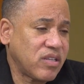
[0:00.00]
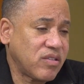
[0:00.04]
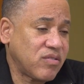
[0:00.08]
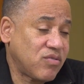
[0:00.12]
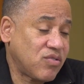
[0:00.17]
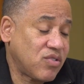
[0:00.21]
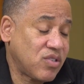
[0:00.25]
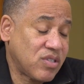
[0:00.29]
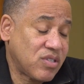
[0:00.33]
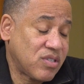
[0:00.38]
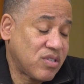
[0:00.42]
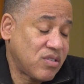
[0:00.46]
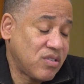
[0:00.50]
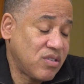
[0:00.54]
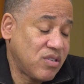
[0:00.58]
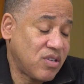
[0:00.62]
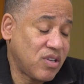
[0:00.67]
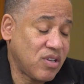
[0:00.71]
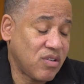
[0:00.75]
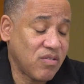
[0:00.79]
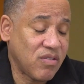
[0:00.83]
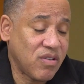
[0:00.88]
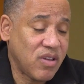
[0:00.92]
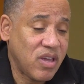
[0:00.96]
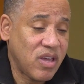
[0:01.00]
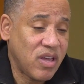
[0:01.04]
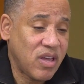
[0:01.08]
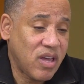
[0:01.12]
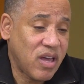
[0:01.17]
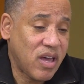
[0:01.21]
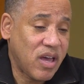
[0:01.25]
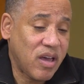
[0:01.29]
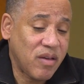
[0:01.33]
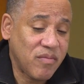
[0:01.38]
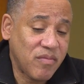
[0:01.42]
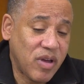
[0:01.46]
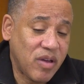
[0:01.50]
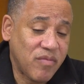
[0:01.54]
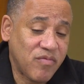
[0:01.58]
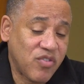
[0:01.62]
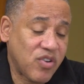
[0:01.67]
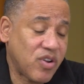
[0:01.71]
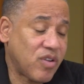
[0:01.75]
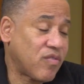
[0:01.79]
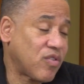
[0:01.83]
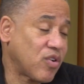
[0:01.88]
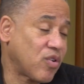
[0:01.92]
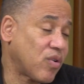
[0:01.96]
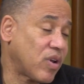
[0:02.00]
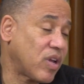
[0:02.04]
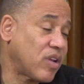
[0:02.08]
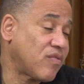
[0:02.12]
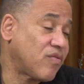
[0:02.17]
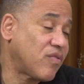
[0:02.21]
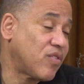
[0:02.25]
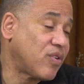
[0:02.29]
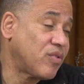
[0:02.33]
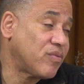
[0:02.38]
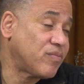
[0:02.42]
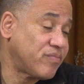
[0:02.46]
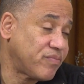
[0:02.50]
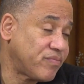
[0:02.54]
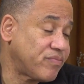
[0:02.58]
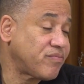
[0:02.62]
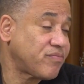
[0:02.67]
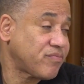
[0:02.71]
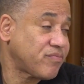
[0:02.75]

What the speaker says: and just I'm forever grateful.